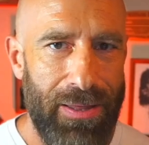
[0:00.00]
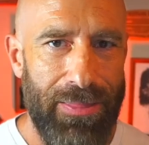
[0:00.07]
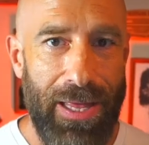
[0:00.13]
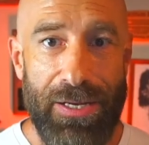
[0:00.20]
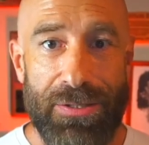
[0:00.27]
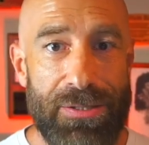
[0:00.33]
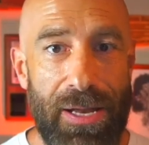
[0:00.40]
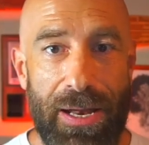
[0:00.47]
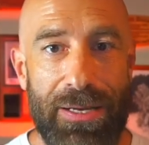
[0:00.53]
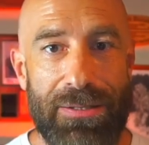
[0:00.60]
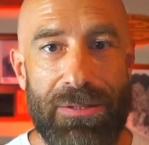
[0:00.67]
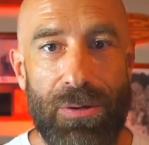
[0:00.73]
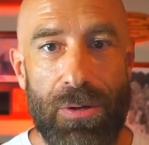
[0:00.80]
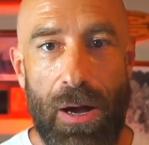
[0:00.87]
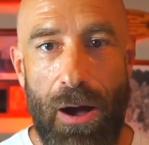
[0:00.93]
that does not
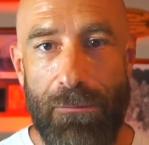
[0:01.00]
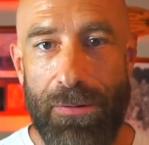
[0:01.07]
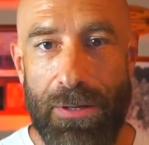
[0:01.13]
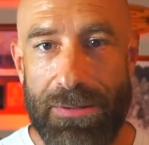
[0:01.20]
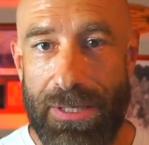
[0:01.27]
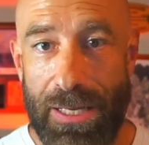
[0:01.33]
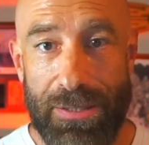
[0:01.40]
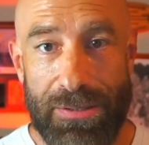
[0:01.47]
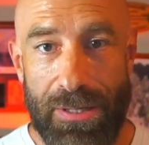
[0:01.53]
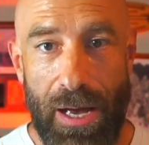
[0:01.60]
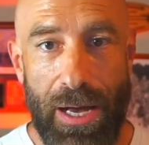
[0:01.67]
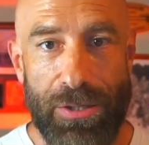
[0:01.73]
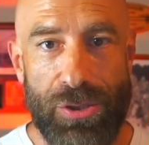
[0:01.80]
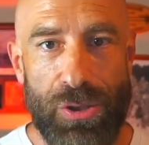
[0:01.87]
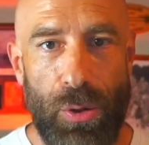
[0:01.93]
instill confidence. That does
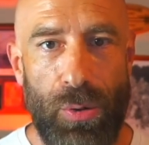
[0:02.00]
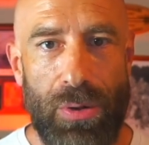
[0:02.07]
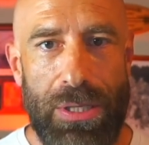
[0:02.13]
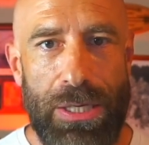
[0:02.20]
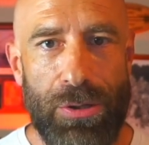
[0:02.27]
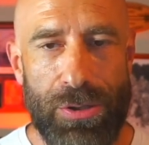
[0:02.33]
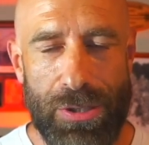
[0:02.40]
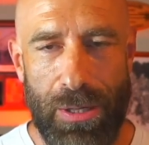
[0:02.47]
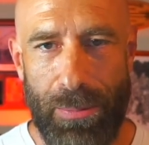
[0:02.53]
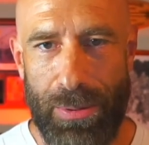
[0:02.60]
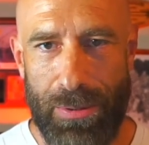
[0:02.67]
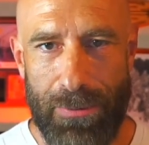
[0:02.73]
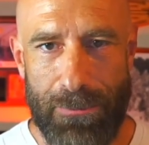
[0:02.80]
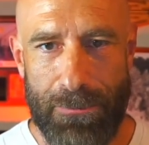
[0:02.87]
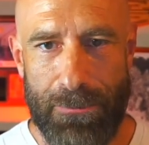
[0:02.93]
not show leadership.
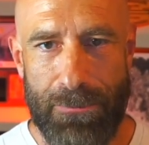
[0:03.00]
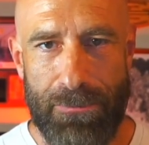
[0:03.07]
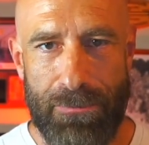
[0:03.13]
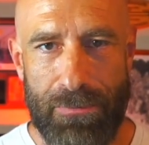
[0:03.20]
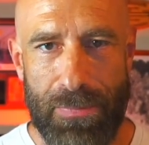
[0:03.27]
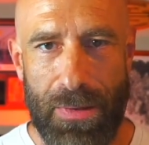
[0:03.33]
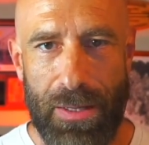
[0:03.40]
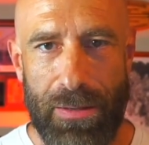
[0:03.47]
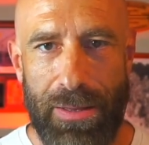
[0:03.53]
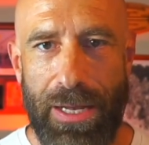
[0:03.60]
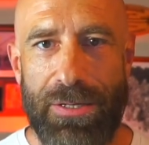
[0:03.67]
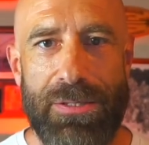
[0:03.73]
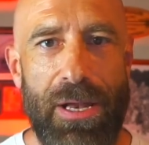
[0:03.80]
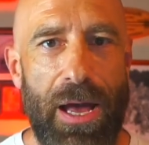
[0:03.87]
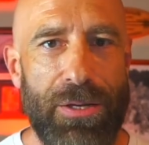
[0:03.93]
That
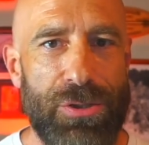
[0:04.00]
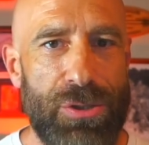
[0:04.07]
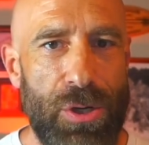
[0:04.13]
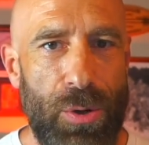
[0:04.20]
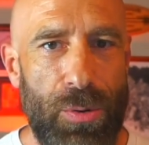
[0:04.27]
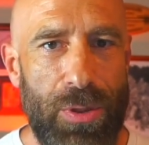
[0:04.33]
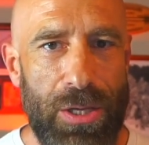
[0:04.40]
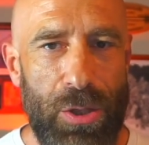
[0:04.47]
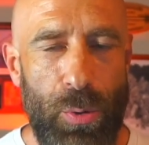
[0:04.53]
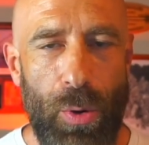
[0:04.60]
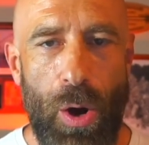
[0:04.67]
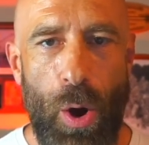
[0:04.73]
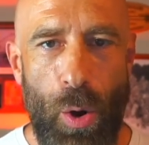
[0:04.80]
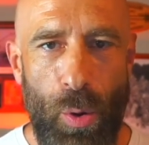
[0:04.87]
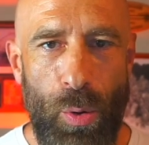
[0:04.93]
does not show that you
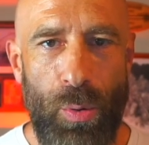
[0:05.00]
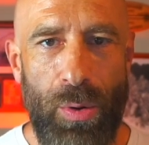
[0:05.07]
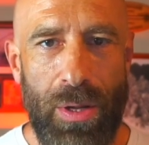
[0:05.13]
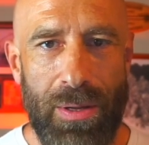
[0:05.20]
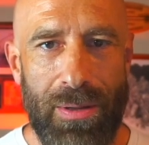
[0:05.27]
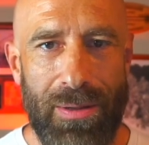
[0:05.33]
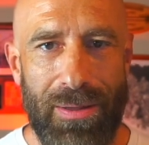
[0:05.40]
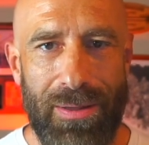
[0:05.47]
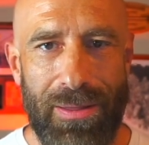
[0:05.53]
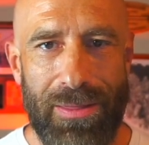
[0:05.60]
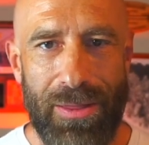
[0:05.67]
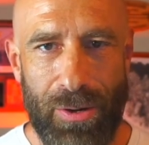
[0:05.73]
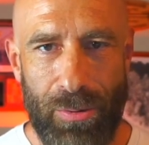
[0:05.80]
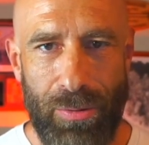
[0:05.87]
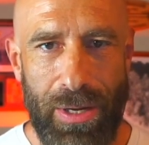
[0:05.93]
own
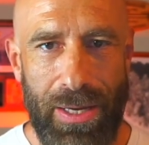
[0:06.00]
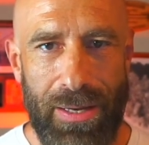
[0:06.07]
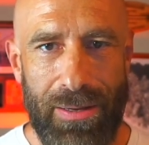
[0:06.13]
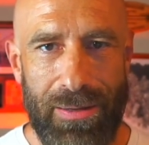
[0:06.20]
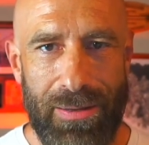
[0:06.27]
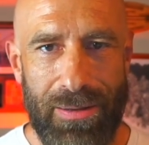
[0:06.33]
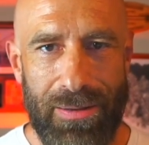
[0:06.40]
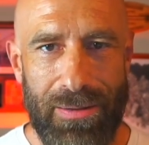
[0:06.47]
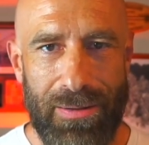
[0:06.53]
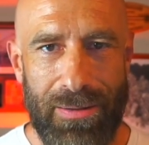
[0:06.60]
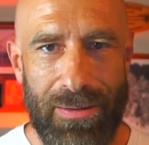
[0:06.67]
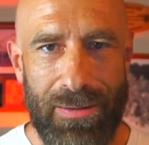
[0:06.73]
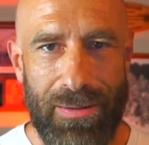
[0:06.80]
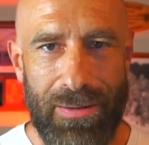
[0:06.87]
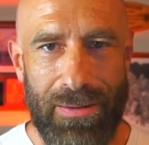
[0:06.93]
the creed,
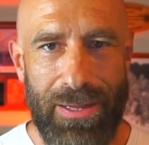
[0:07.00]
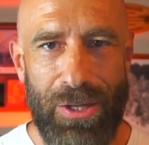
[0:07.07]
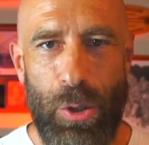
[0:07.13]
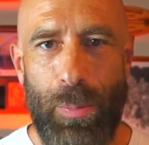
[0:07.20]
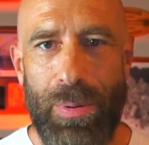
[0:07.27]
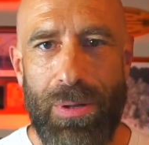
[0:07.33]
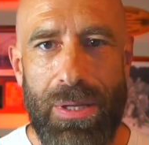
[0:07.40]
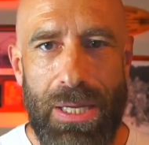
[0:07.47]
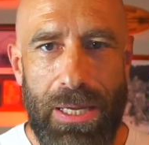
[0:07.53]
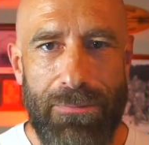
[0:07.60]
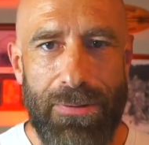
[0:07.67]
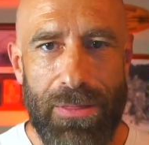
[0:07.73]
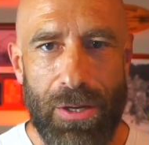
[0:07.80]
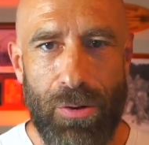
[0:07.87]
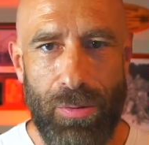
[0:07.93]
that you believe
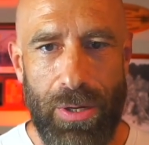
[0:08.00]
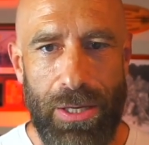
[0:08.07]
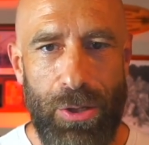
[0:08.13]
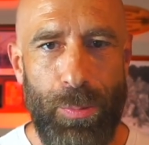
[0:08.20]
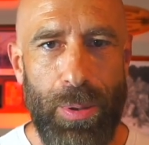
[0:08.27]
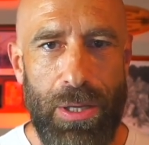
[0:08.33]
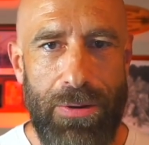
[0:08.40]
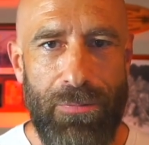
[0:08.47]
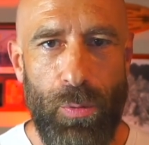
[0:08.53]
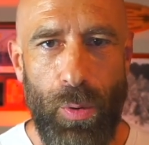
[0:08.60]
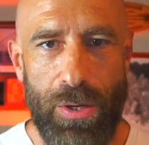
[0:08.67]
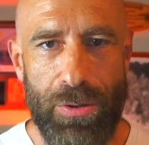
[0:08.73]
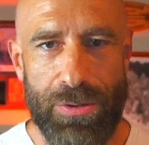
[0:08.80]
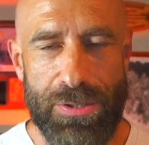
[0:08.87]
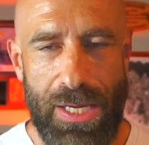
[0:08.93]
in the creed, you believe in
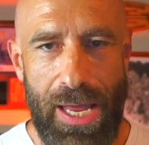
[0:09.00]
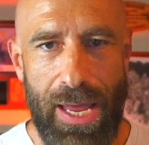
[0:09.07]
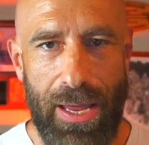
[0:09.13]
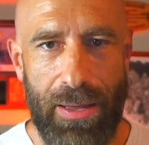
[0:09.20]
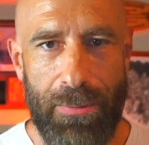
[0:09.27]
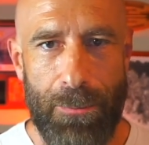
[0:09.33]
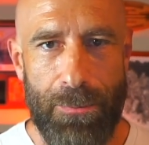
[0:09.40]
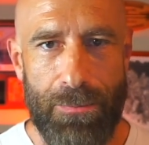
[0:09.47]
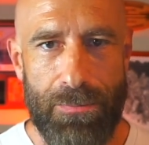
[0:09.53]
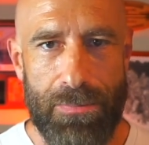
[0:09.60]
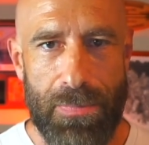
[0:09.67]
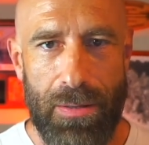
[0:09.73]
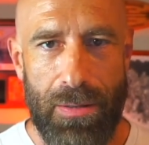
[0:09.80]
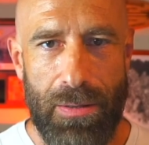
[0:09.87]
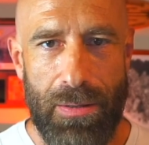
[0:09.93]
what you're saying.
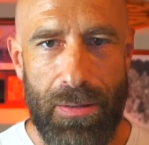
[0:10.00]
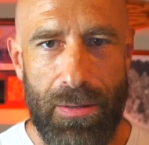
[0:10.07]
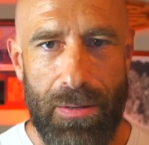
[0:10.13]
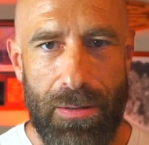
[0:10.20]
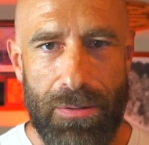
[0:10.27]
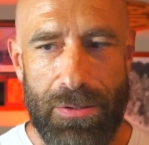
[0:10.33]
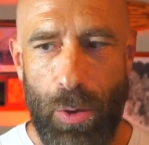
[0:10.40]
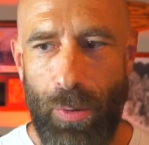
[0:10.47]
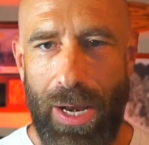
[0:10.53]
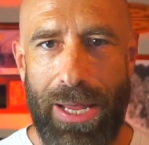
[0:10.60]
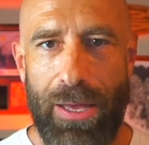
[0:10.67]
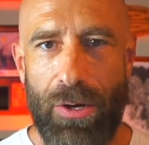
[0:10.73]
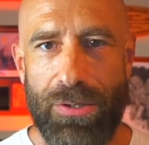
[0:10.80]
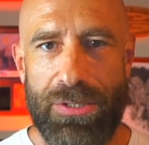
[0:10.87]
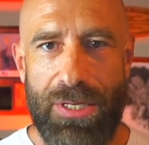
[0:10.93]
So when I
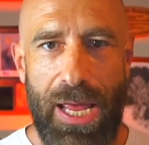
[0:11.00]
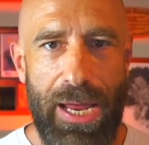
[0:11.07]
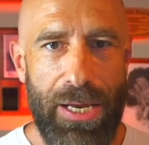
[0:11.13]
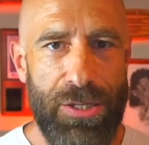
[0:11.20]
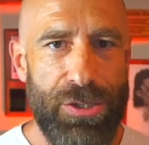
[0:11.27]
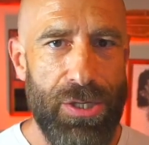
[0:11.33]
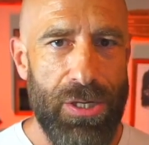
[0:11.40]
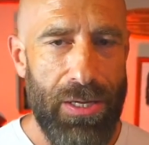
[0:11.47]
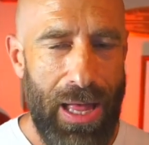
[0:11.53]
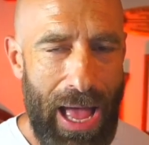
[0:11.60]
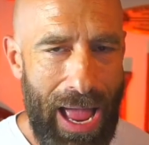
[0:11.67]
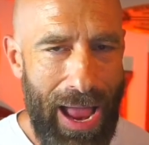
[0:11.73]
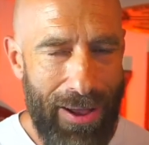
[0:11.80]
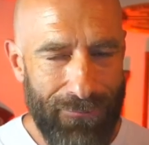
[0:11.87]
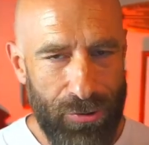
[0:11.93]
get on stage,
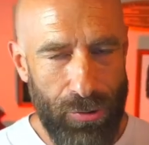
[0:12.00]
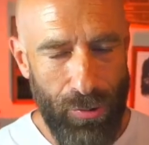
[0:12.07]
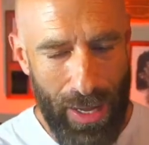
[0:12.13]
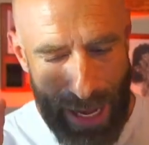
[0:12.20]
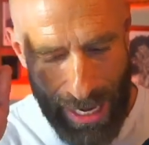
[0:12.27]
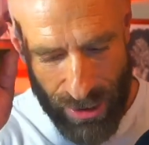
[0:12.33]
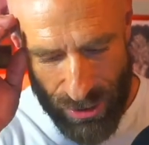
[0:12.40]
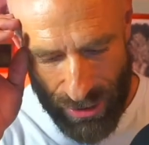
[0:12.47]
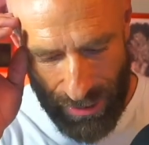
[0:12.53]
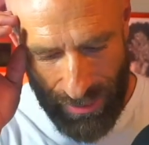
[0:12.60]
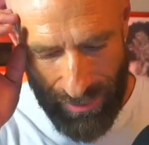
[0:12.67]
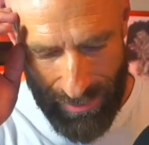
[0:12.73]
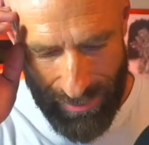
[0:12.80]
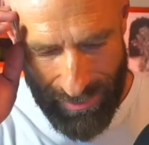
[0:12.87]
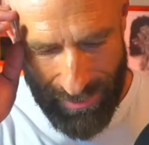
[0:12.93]
I have to
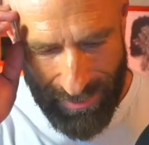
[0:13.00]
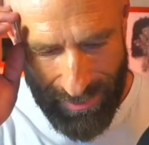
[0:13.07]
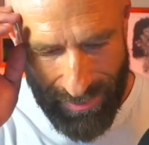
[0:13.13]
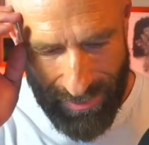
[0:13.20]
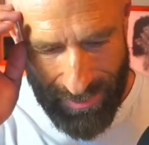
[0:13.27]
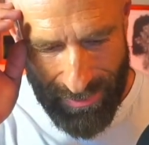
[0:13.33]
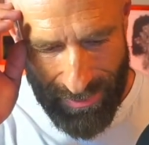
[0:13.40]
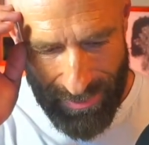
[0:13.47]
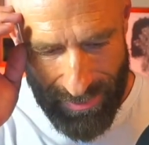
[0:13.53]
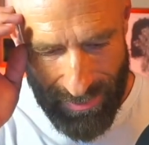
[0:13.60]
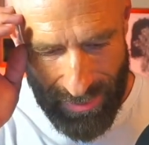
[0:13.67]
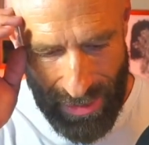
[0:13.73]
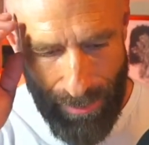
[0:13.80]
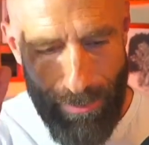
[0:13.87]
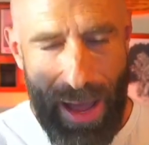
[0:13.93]
actually
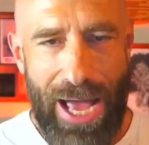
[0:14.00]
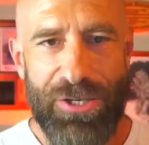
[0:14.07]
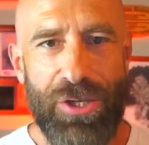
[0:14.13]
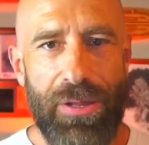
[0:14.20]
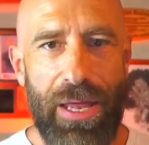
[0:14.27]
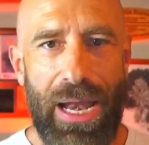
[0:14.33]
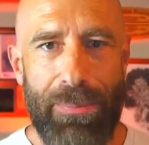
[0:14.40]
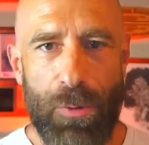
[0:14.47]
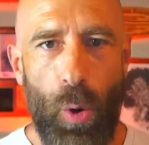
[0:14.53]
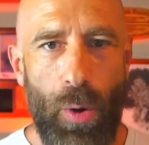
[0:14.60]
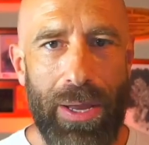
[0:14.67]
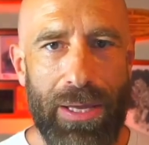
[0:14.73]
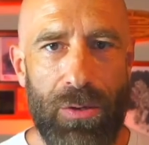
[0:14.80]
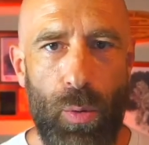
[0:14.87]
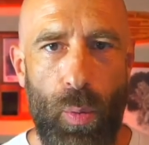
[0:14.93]
imagine that I'm
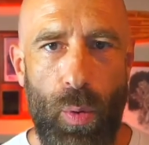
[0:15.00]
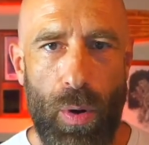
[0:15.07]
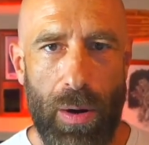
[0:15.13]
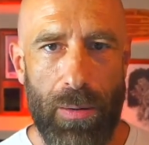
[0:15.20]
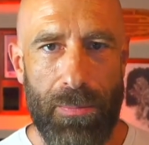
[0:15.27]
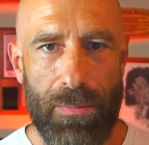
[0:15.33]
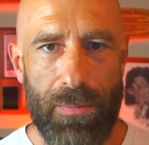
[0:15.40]
going into war.